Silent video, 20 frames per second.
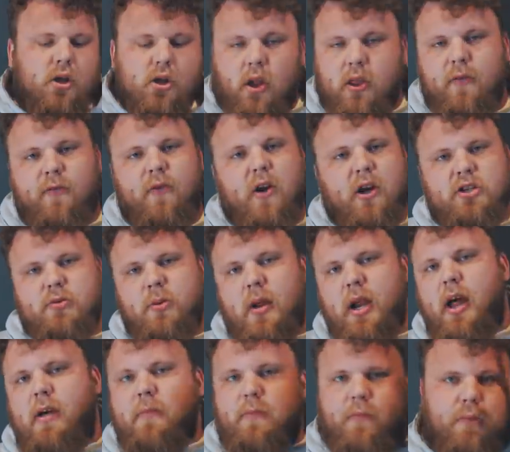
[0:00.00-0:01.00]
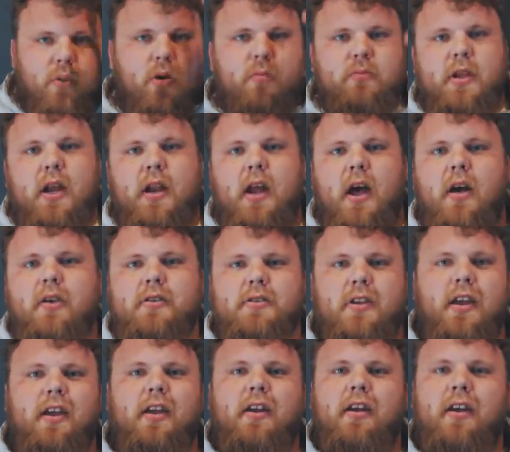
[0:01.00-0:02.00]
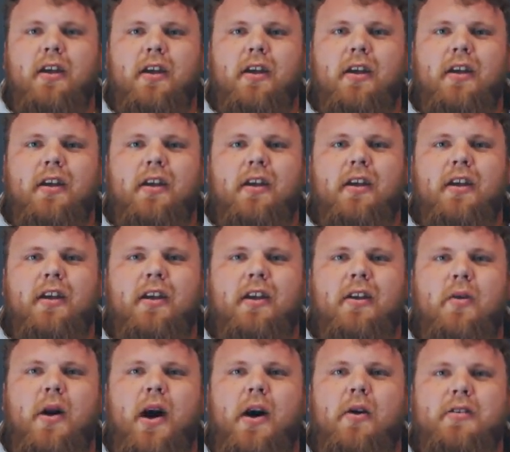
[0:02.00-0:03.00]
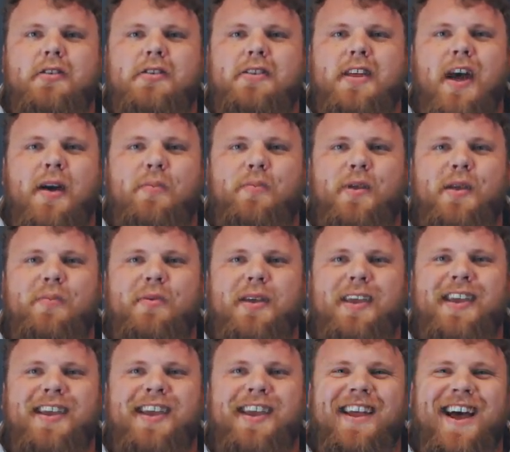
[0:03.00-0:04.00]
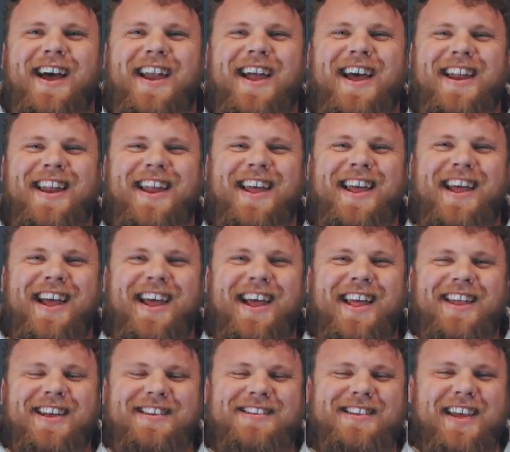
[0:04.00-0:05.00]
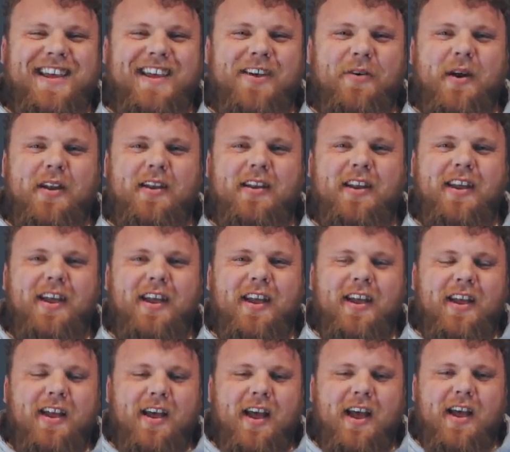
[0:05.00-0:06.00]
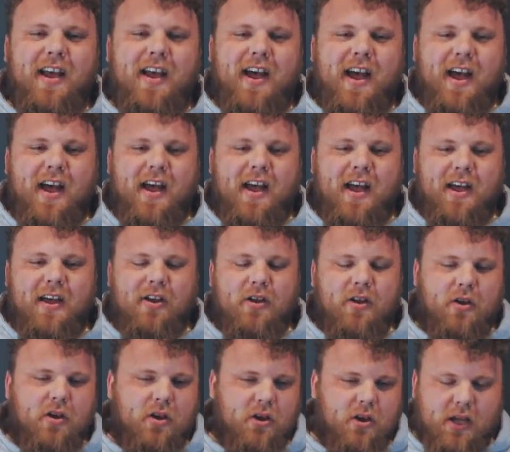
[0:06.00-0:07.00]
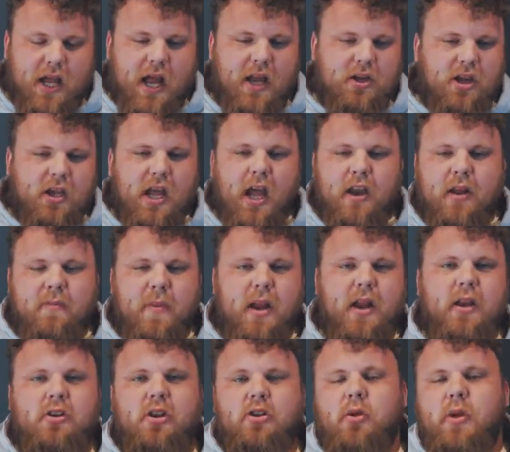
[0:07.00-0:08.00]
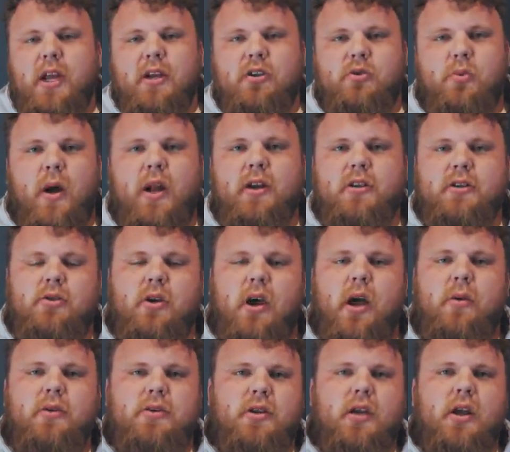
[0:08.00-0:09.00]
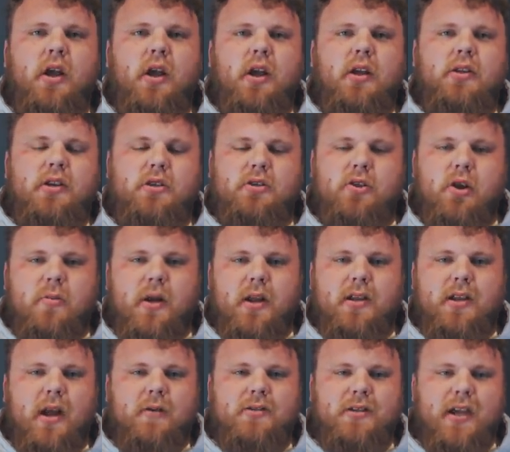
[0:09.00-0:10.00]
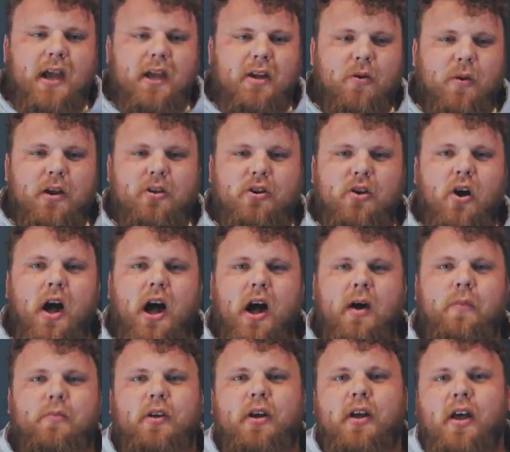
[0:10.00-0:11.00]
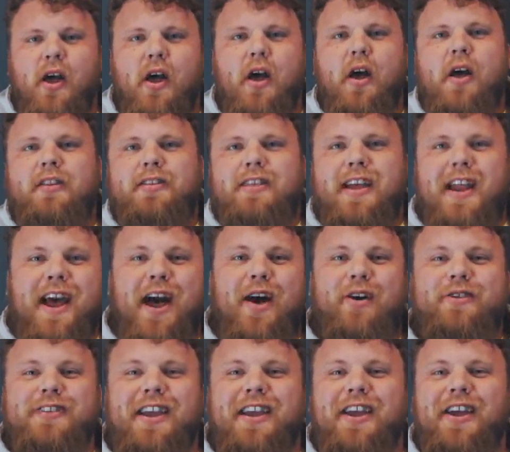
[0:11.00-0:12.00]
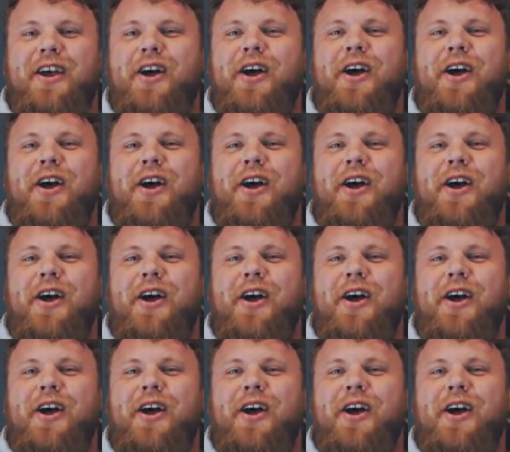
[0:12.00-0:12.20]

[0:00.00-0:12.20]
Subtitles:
Got the first one up, boom, did it. I was like, wow, I just hit a PB. And then the second one, again, you had a minute to do each one. So I was just took my time, second one, got up, did it. I was like,